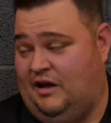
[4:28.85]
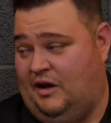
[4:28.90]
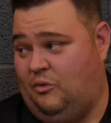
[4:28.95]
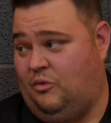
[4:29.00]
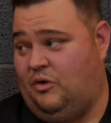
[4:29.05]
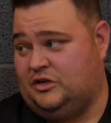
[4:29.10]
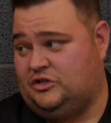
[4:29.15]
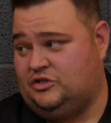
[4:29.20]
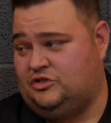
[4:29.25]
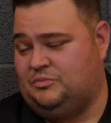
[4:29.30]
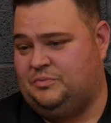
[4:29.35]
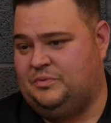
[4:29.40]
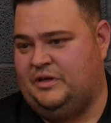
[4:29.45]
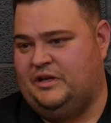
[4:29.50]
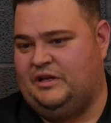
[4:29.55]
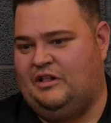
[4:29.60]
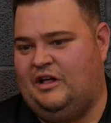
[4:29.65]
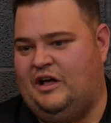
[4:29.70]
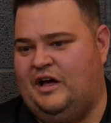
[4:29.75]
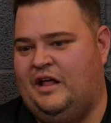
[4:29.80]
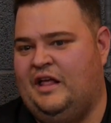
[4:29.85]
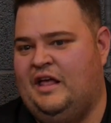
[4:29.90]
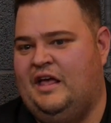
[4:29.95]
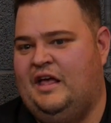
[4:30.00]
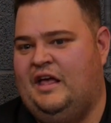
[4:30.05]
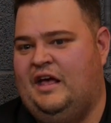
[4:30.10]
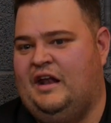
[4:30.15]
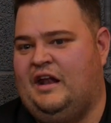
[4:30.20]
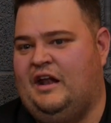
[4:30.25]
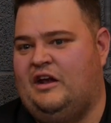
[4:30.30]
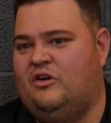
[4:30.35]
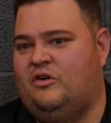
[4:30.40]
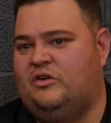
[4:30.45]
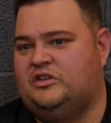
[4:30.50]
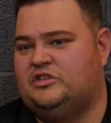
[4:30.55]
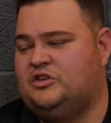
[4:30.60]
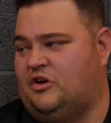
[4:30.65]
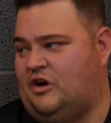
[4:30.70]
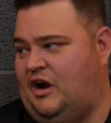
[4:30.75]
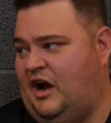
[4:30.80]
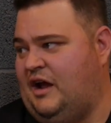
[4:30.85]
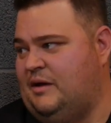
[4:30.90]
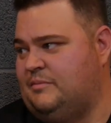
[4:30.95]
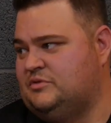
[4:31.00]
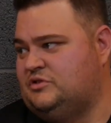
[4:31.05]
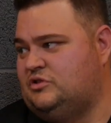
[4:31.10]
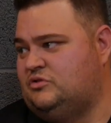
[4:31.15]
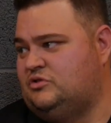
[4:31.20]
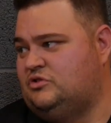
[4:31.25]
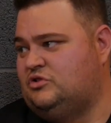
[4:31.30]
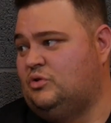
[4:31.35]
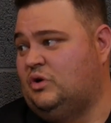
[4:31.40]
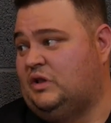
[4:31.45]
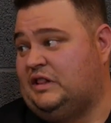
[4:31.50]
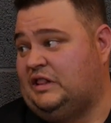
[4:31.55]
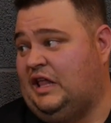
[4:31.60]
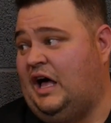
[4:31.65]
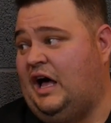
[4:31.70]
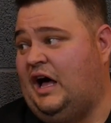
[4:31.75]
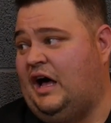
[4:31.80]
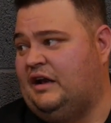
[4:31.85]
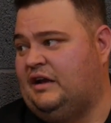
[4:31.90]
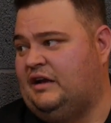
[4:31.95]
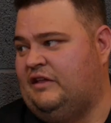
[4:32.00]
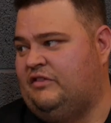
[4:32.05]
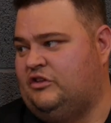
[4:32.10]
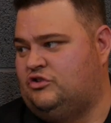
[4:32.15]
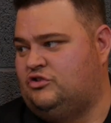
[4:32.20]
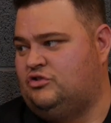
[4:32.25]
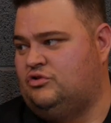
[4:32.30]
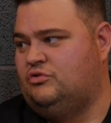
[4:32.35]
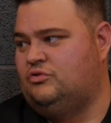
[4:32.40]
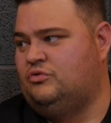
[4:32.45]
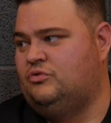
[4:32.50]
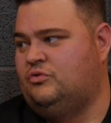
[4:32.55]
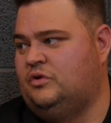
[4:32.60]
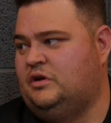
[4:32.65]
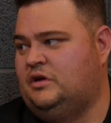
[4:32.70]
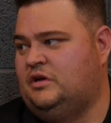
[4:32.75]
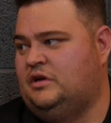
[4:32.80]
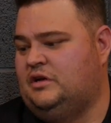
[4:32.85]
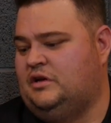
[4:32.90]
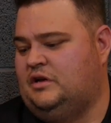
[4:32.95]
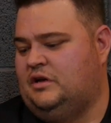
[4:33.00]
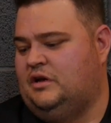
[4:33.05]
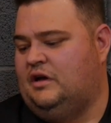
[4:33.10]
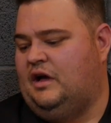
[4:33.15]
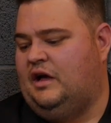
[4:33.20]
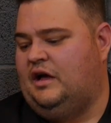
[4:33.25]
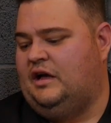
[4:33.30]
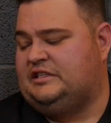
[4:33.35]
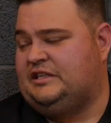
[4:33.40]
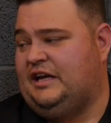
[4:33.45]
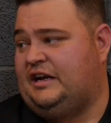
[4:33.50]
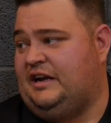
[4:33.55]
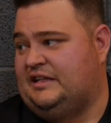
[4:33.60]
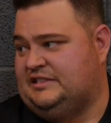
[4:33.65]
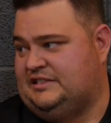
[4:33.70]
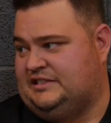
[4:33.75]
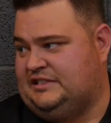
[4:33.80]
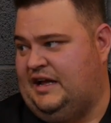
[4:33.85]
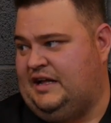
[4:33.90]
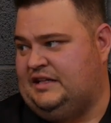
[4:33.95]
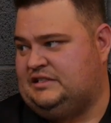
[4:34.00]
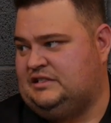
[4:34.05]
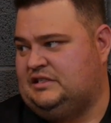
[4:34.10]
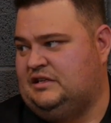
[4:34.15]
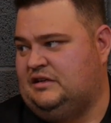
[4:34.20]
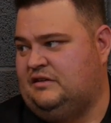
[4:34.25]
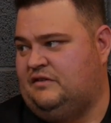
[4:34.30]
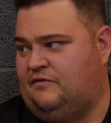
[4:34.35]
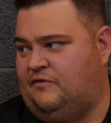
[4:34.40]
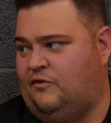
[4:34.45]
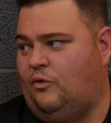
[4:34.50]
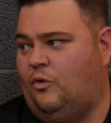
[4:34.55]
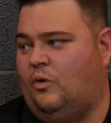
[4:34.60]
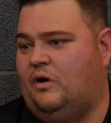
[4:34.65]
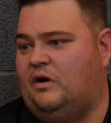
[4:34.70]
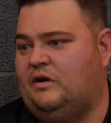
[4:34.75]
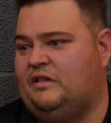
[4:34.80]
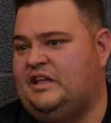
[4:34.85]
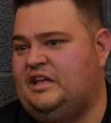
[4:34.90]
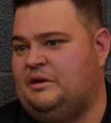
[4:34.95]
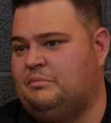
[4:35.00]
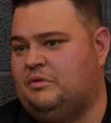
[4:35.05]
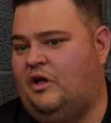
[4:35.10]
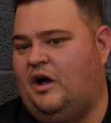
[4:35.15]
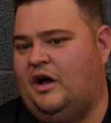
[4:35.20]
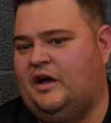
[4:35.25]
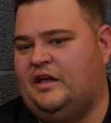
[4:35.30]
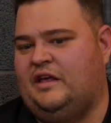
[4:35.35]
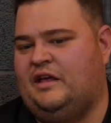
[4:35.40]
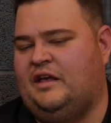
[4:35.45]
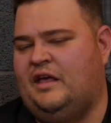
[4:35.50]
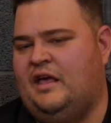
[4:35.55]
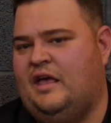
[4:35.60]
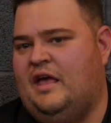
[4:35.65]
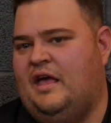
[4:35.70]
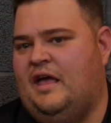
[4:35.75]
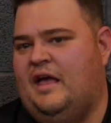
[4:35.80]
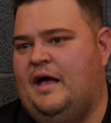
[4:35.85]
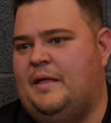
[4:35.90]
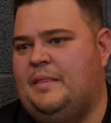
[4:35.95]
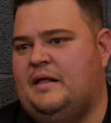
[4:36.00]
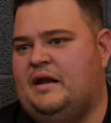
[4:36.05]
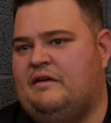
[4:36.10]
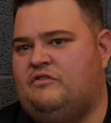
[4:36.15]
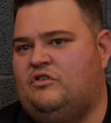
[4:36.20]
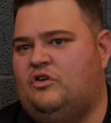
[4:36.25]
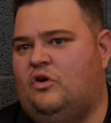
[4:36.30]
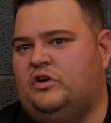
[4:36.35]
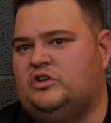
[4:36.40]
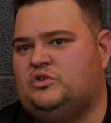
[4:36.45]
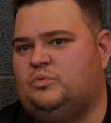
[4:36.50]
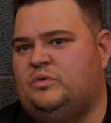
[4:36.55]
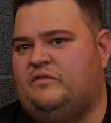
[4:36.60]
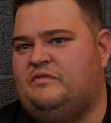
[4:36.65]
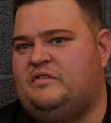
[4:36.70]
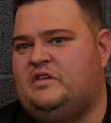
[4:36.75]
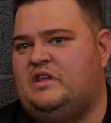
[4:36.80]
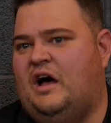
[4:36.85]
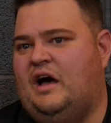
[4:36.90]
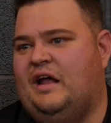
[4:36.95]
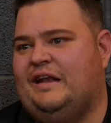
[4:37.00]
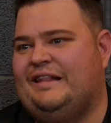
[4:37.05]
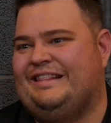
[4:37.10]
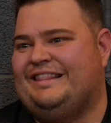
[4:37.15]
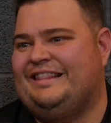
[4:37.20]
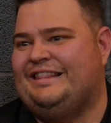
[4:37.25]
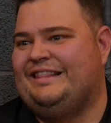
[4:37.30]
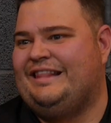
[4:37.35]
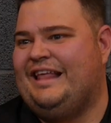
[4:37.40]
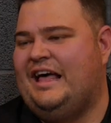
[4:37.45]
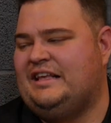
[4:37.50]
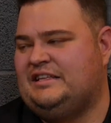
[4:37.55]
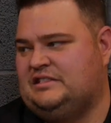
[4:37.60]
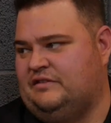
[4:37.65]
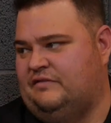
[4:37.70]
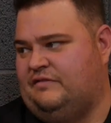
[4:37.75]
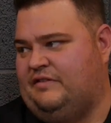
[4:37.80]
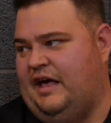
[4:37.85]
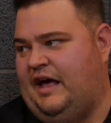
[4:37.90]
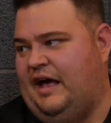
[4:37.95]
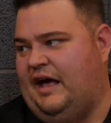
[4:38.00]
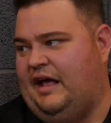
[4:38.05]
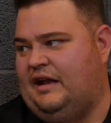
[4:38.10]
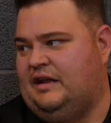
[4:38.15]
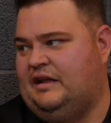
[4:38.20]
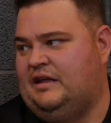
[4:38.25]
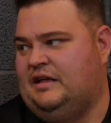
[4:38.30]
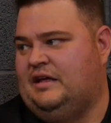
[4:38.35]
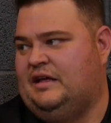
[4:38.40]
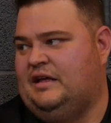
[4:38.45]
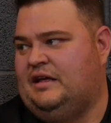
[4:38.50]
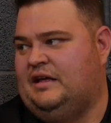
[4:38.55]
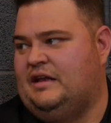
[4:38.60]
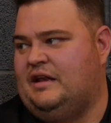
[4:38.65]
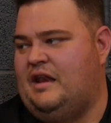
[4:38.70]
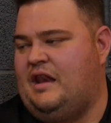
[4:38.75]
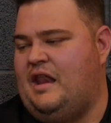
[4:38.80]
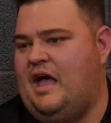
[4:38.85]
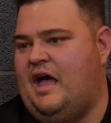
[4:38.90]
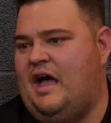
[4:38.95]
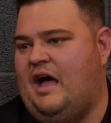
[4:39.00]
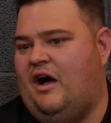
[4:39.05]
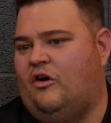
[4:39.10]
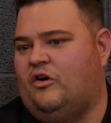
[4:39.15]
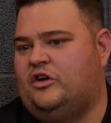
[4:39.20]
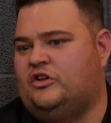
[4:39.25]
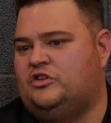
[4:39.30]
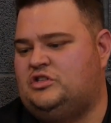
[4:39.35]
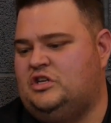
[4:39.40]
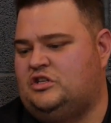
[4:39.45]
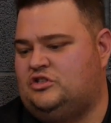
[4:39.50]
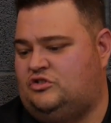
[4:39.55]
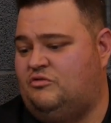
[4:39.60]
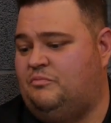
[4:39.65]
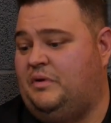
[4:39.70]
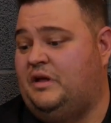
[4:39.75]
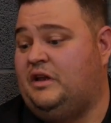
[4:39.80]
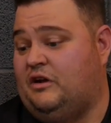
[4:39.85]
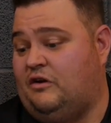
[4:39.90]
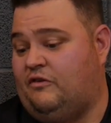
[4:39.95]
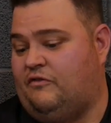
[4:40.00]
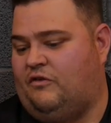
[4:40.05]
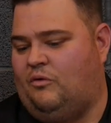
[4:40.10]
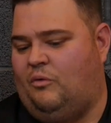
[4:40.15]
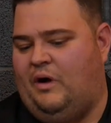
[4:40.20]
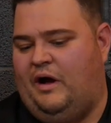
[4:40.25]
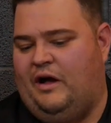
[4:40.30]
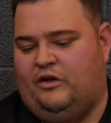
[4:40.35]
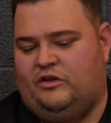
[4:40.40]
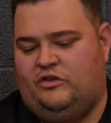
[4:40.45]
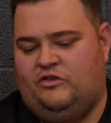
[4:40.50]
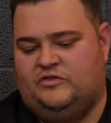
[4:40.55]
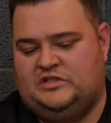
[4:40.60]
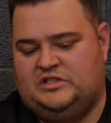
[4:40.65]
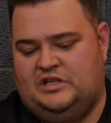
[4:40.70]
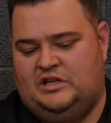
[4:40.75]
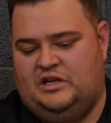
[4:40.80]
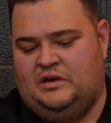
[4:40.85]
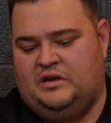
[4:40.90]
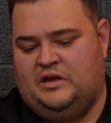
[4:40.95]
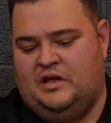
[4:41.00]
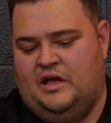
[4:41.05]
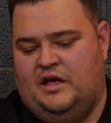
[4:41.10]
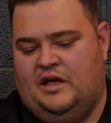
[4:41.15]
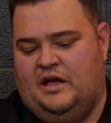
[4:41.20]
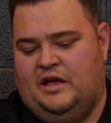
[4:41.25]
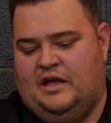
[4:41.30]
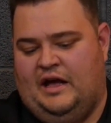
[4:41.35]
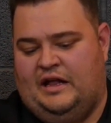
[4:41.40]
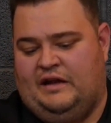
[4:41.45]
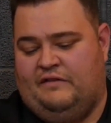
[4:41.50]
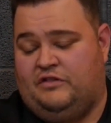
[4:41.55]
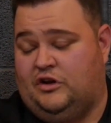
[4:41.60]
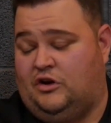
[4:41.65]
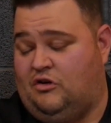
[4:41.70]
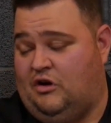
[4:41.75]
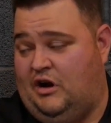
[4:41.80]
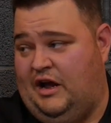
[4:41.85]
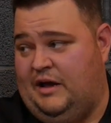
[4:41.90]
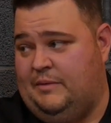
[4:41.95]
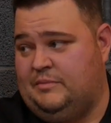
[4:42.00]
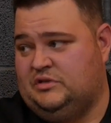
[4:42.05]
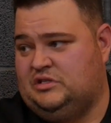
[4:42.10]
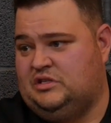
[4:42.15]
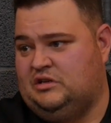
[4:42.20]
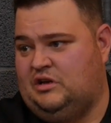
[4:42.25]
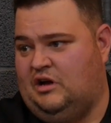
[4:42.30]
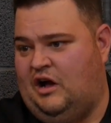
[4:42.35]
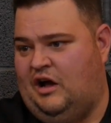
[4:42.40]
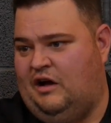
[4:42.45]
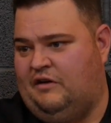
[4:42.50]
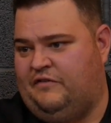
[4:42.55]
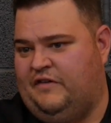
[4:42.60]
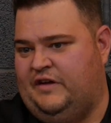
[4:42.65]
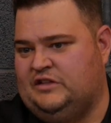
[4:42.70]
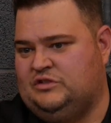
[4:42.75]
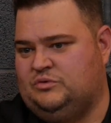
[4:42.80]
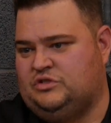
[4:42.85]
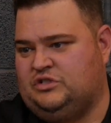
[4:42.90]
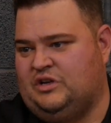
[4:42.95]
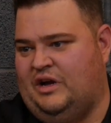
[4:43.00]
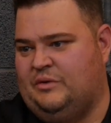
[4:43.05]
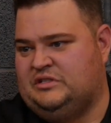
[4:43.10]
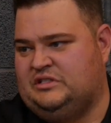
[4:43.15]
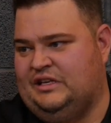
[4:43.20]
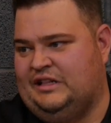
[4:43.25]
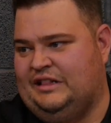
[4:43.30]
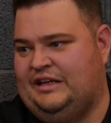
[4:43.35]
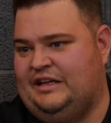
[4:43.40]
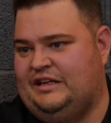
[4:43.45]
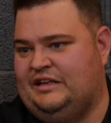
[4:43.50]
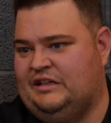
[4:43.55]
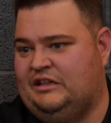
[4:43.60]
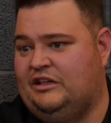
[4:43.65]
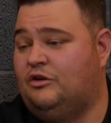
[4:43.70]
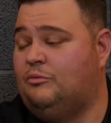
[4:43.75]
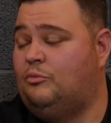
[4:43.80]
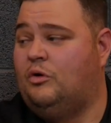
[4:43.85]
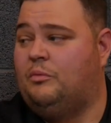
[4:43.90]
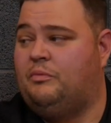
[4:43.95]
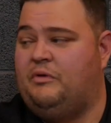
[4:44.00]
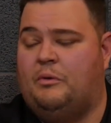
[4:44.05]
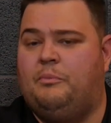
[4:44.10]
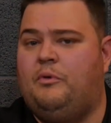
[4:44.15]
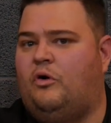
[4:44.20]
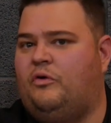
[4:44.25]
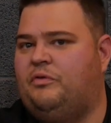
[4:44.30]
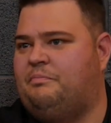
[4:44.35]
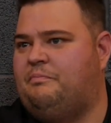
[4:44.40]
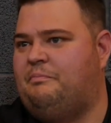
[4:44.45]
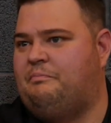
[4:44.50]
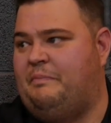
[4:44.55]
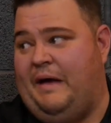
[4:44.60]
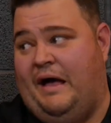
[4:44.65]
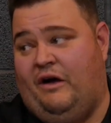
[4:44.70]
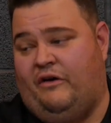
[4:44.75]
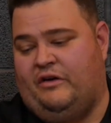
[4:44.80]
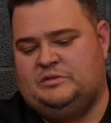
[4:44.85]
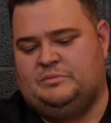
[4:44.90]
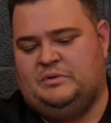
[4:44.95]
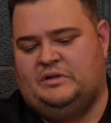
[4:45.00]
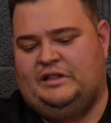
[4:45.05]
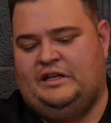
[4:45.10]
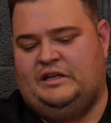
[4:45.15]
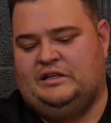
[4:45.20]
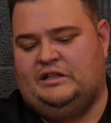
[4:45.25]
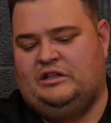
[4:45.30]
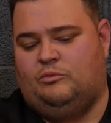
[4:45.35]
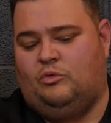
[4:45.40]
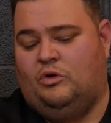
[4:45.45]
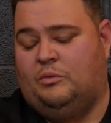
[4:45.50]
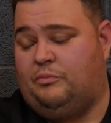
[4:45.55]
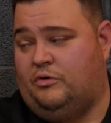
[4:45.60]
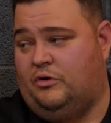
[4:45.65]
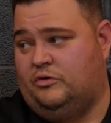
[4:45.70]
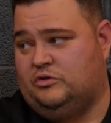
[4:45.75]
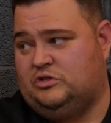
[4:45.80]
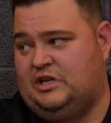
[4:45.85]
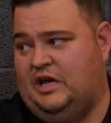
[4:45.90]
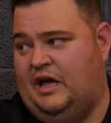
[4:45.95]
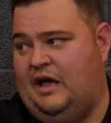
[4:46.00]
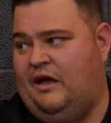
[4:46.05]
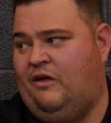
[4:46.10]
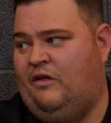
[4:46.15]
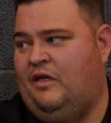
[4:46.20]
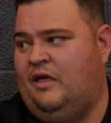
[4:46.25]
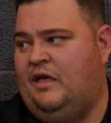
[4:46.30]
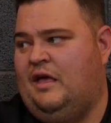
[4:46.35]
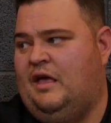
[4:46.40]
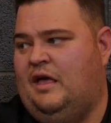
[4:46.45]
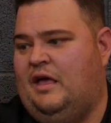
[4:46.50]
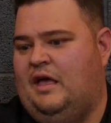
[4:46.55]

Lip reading: I watched you play a lot. I noticed Grimes used you a lot in the 2 tight end sets for lead blocking, and then I've noticed we've done less of that now. Since you've been here for a while and you've seen kind of the Grimes offense, which I would say leaned a little more. They're both balanced, but leaned a little more pro style.